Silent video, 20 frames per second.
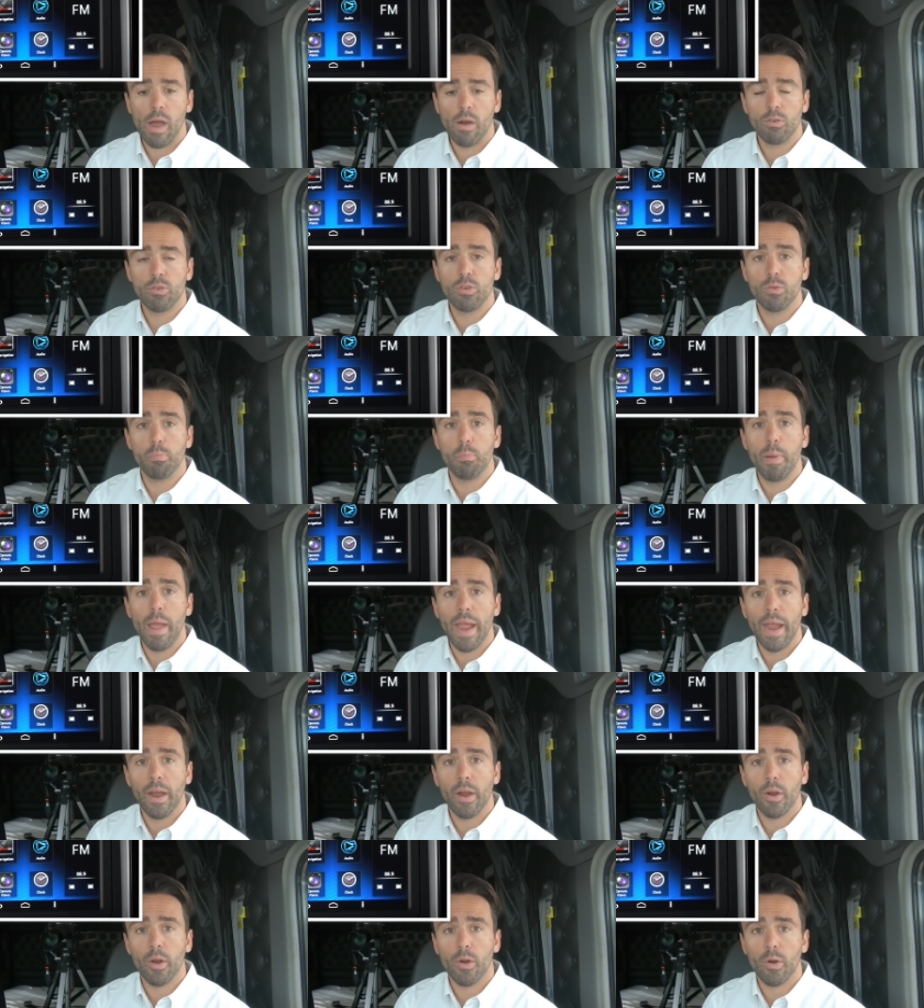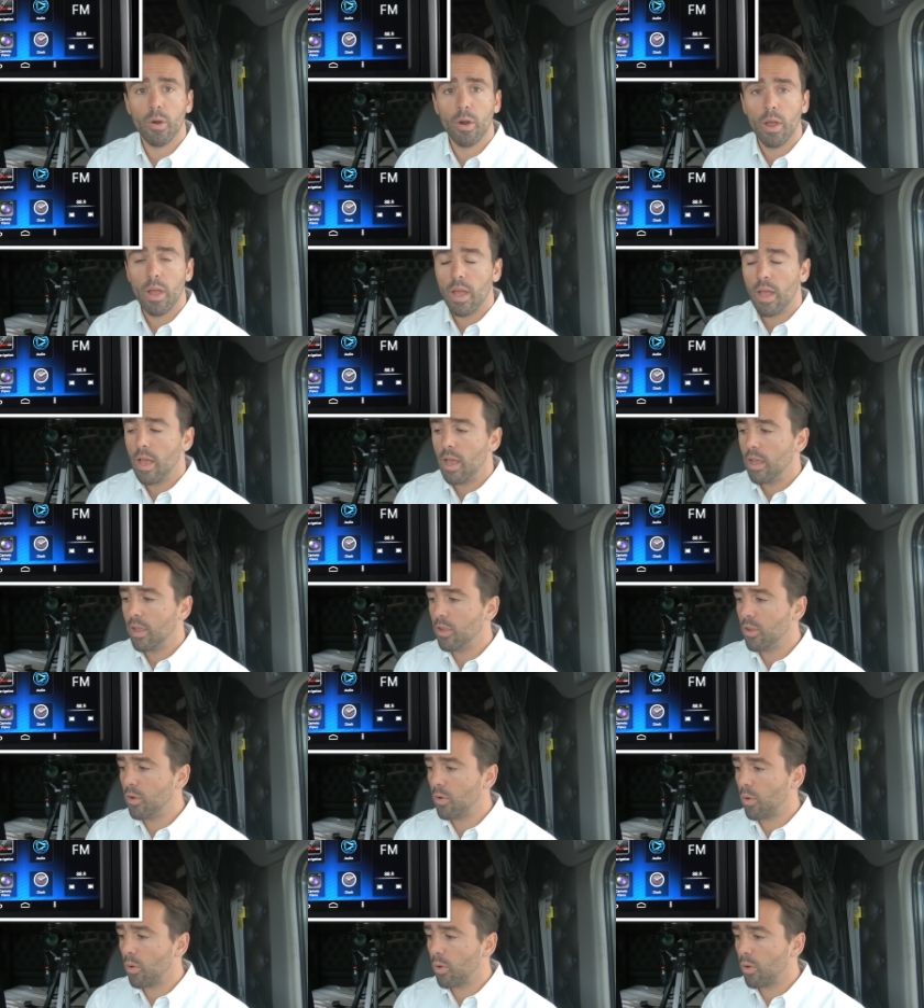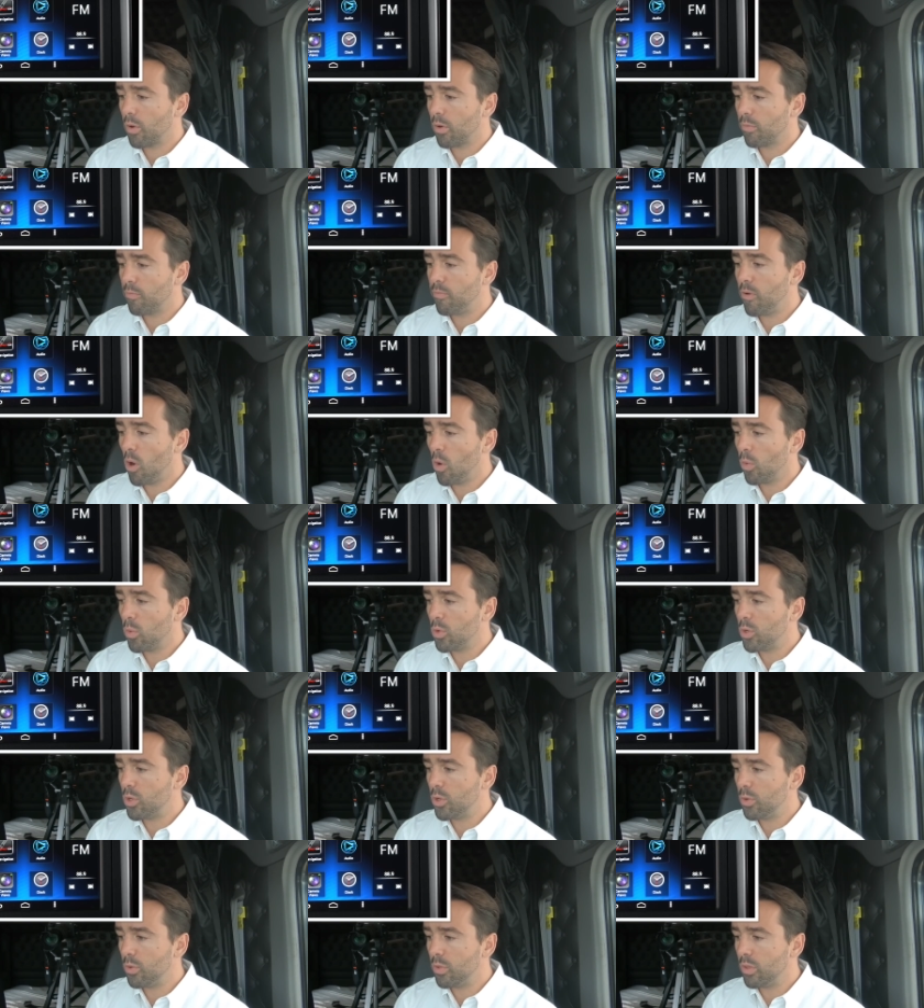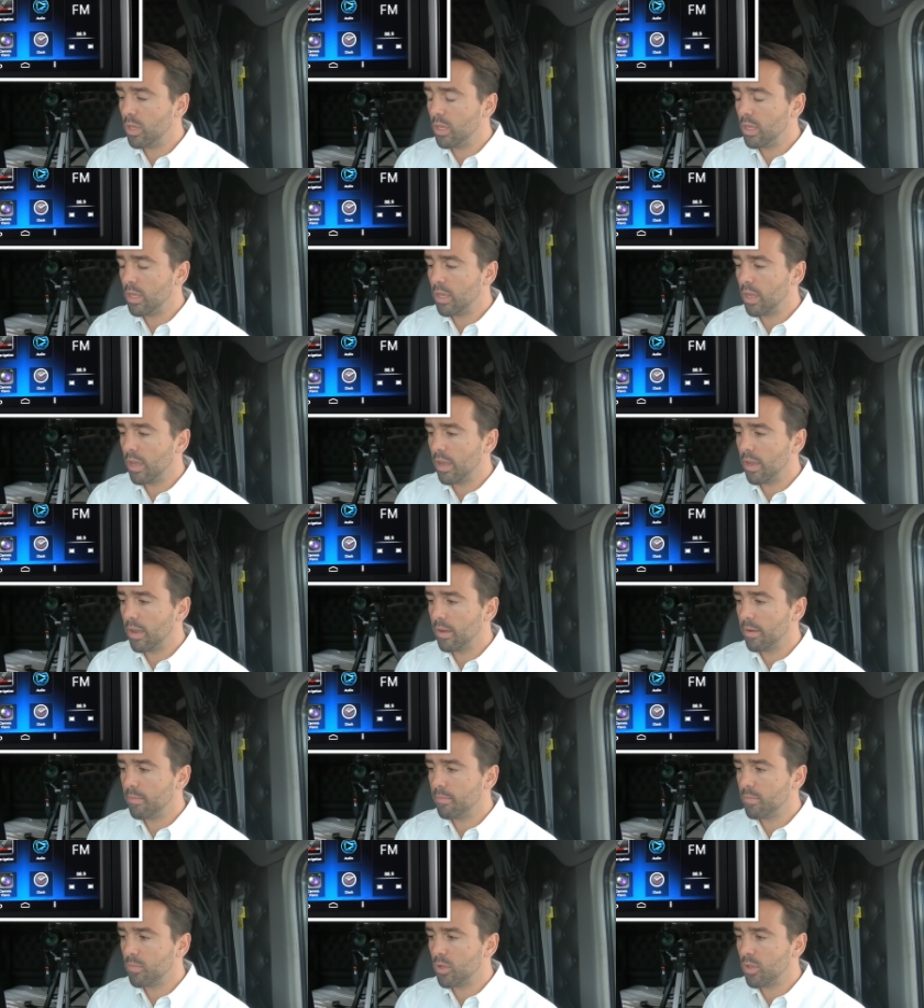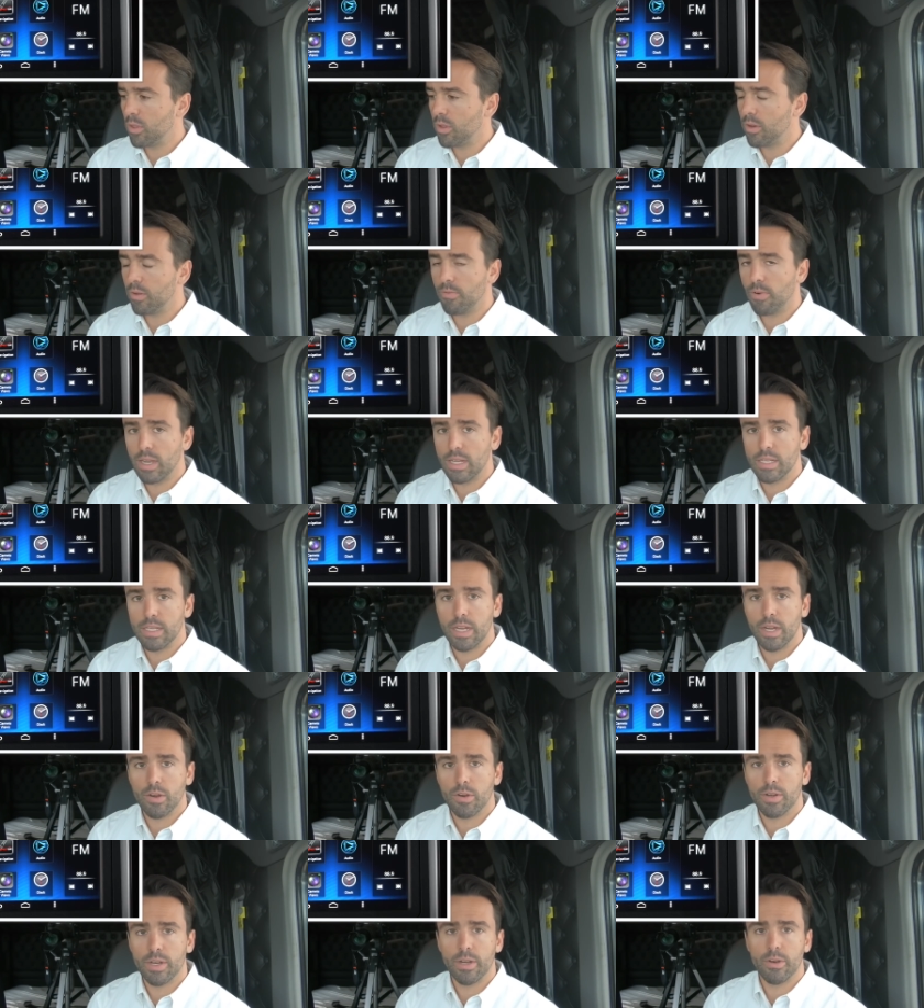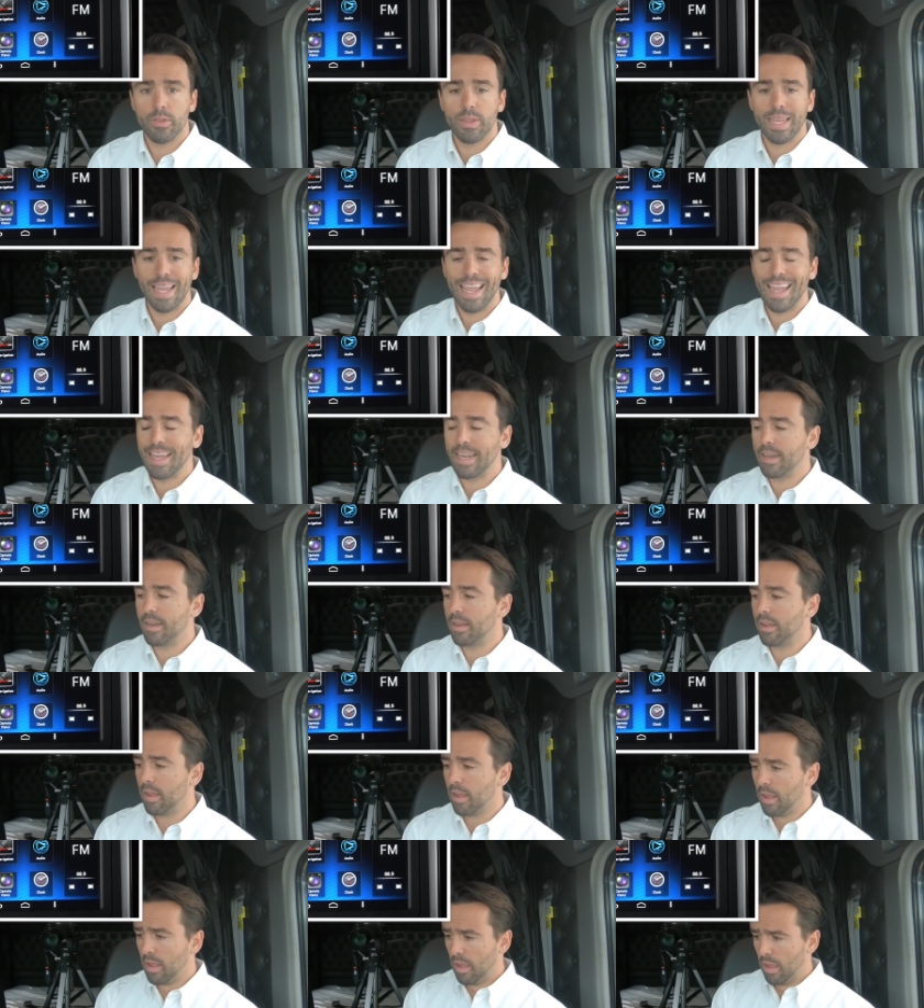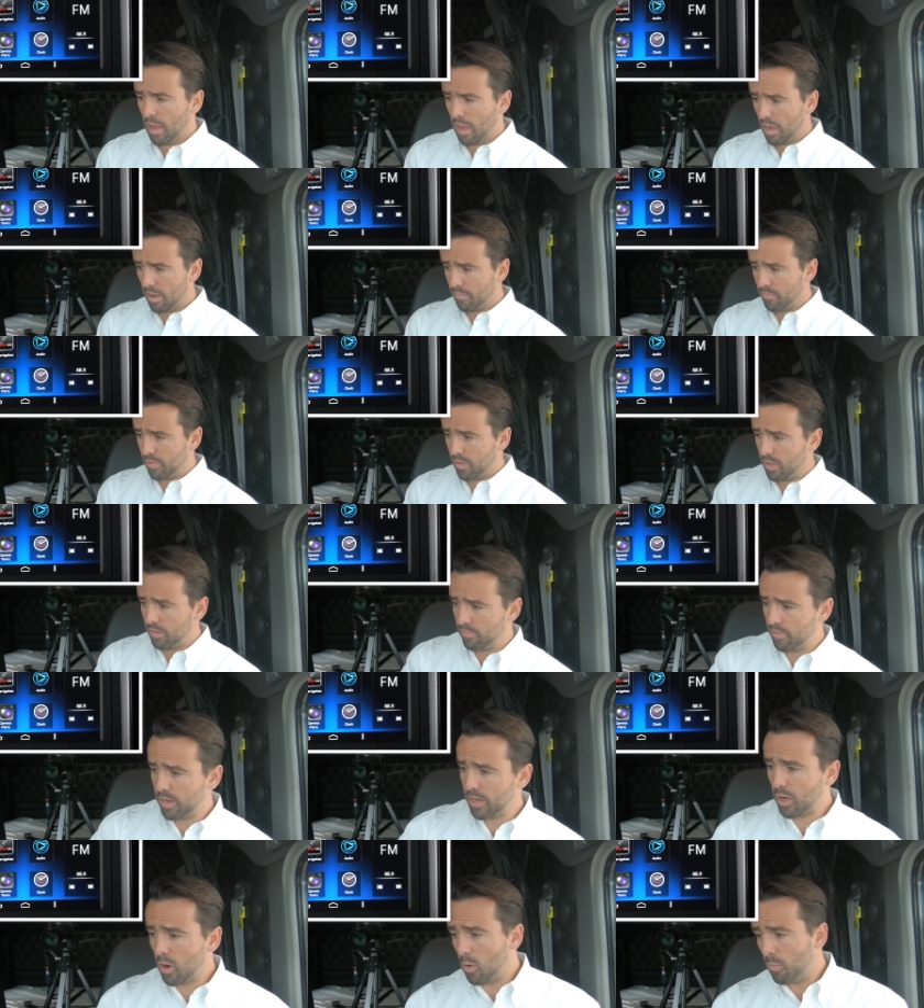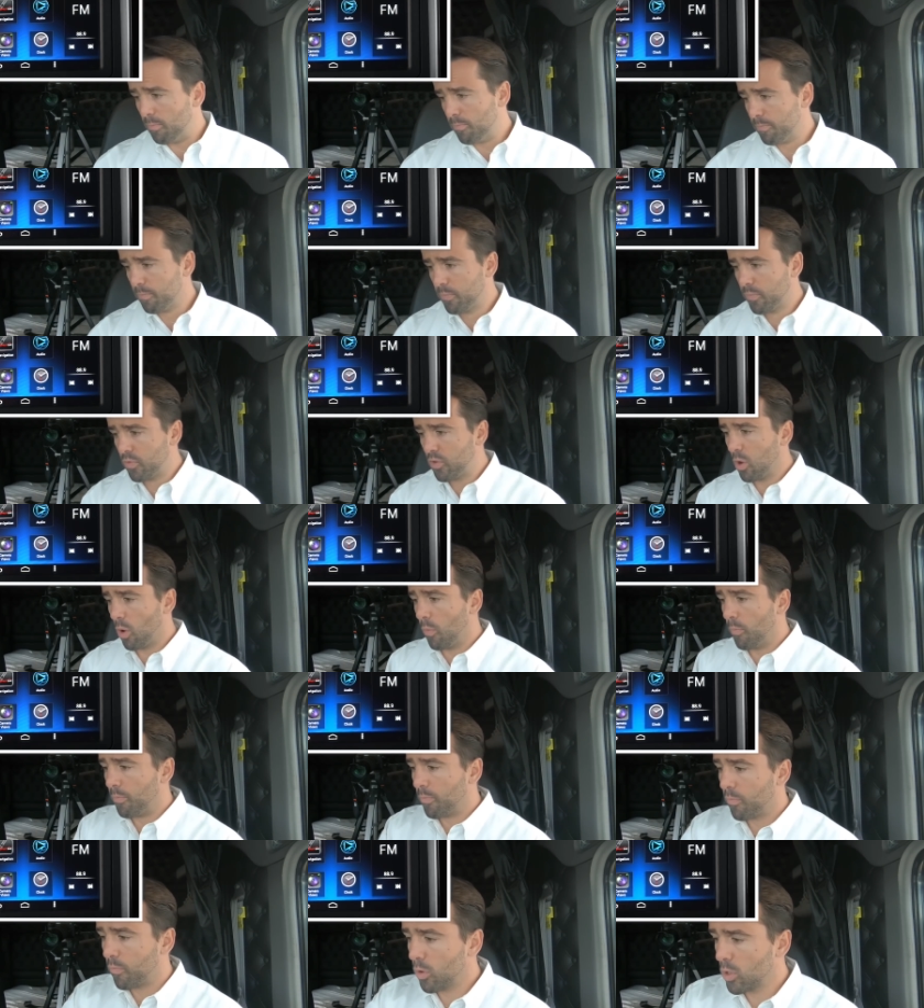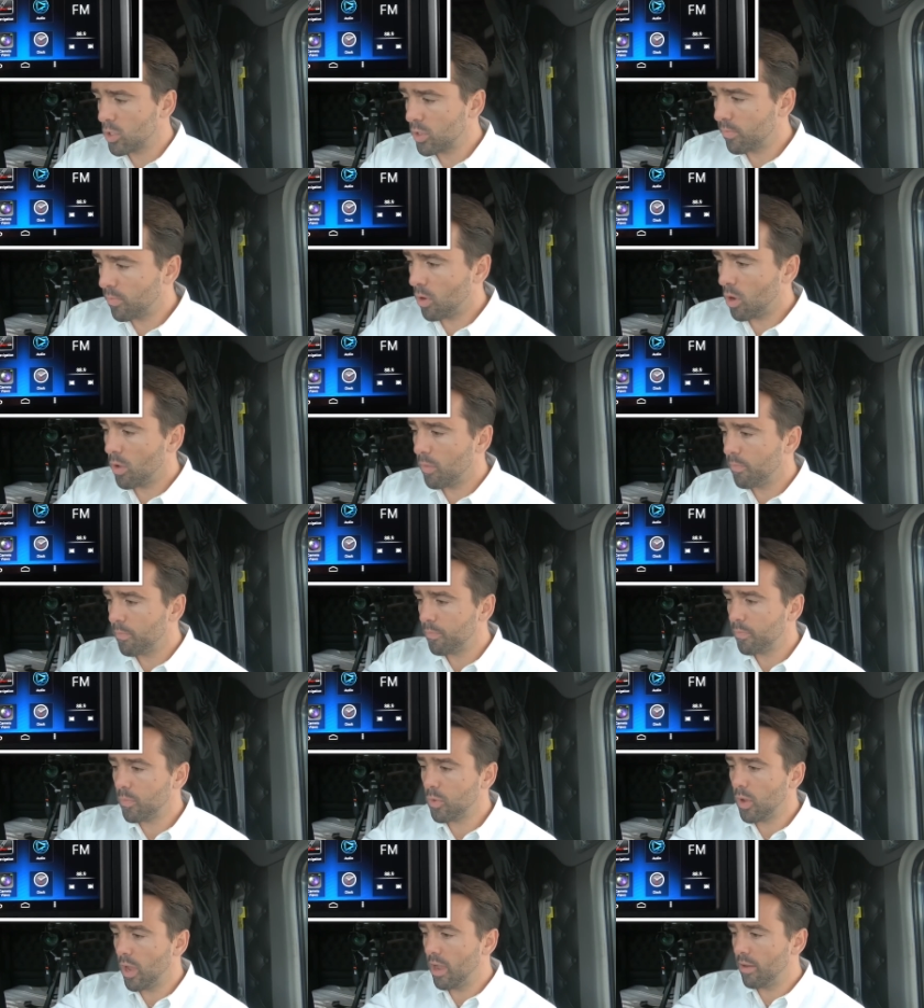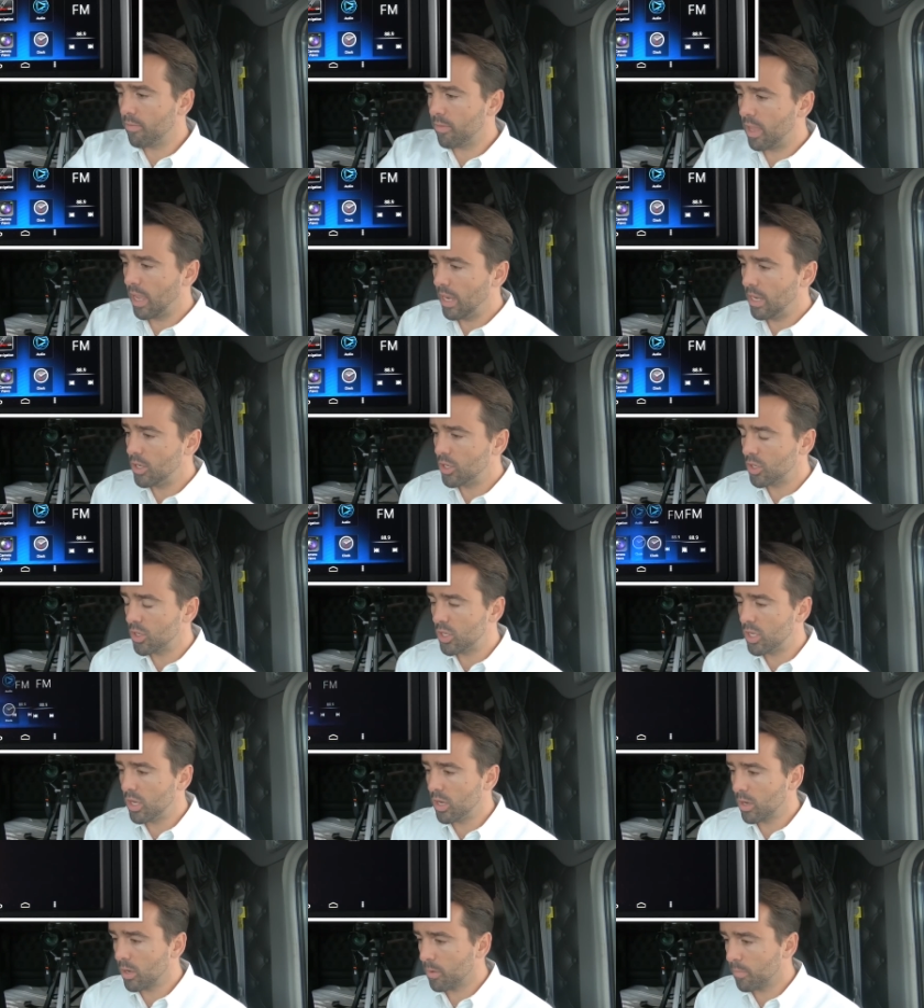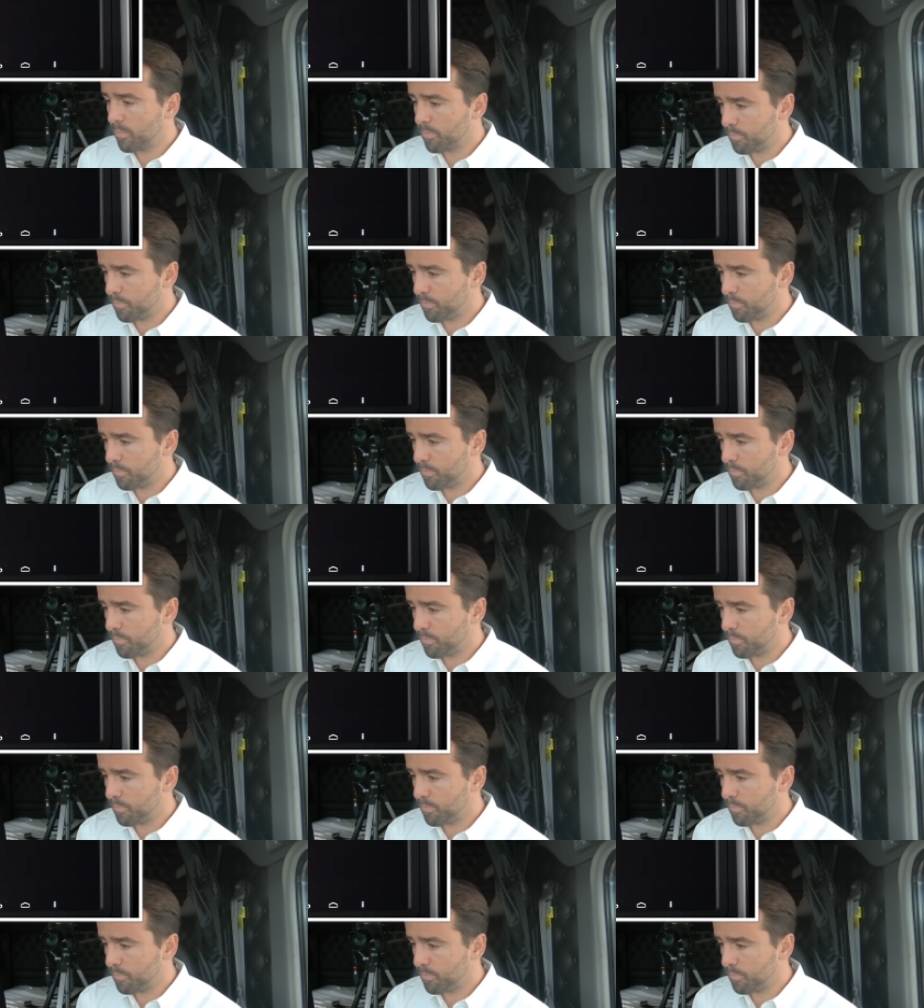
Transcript: to pair your phone to the device here near the end of the video. So first of all, you have gauges here.